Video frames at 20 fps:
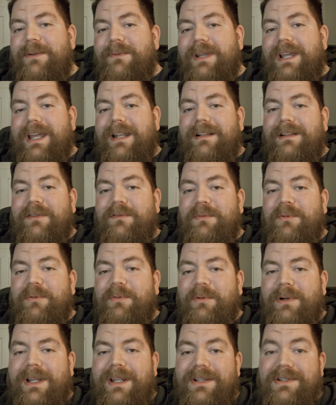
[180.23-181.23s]
and we had a
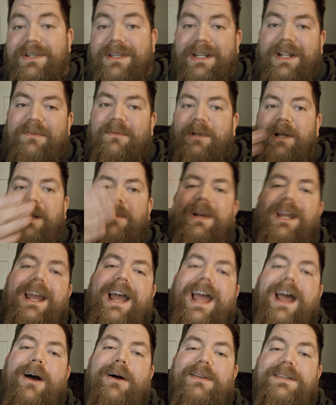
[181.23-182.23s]
livable wage and everybody could buy a
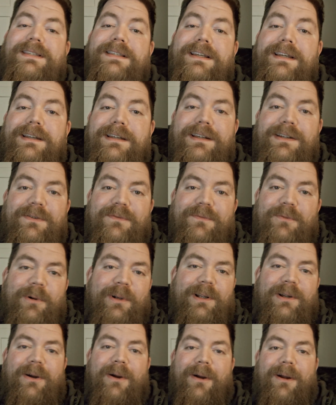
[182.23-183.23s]
house and
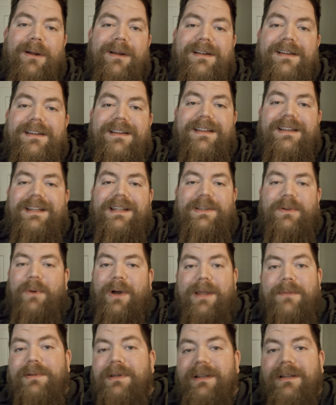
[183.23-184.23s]
afford a car and the
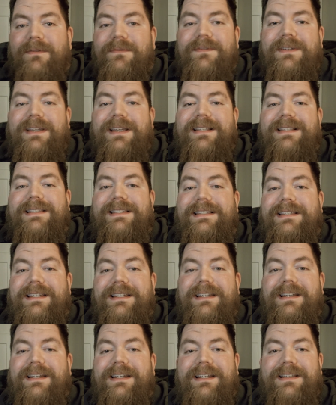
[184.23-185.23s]
white picket fence
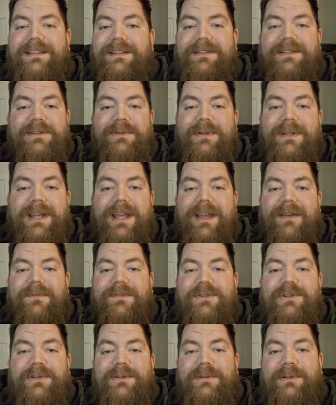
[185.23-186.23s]
and the
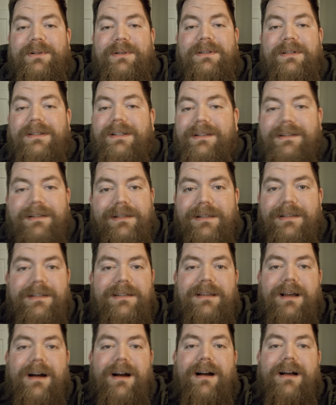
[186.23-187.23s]
2.5 children and the
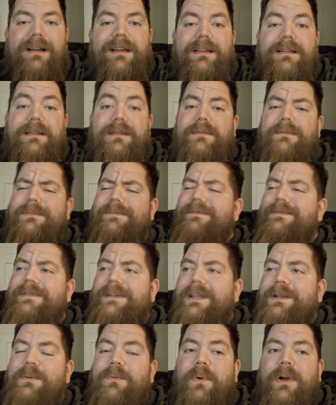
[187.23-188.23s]
dog and
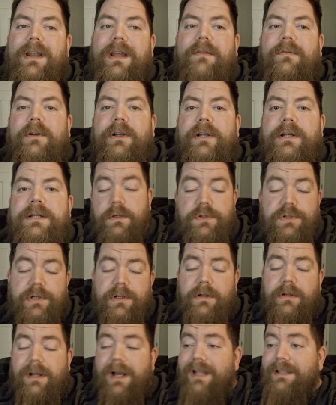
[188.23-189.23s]
fucking whatever.
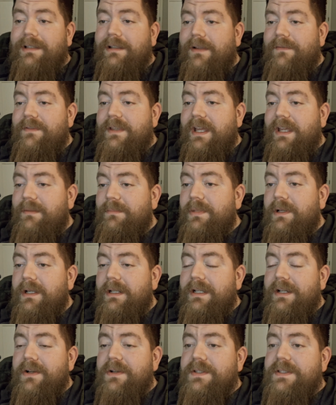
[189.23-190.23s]
Sure, I'd love that.
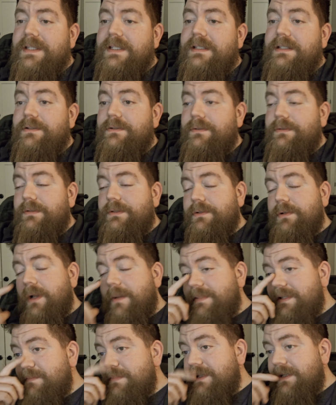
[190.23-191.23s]
But here's the deal.
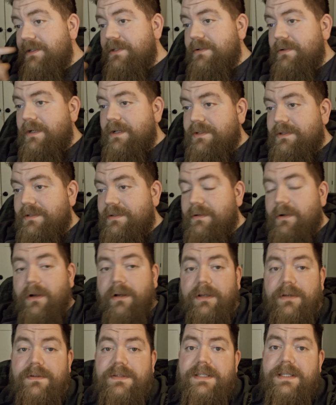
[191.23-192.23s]
Trump's administration
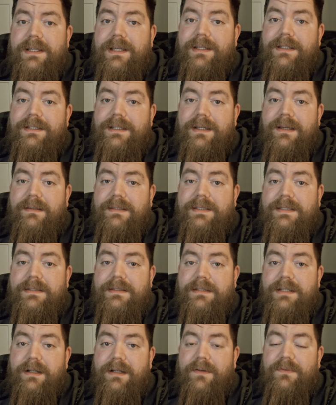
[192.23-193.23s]
argues that yes,
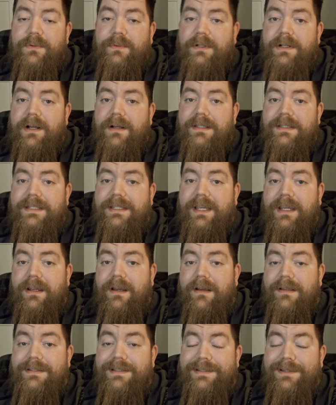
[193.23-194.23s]
tariffs will cause
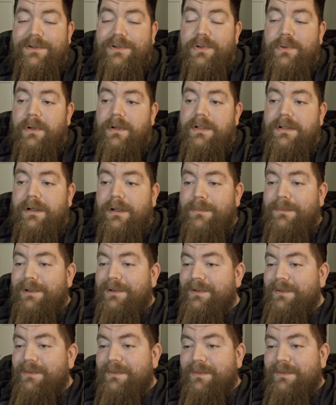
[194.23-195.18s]
chaos in the short term,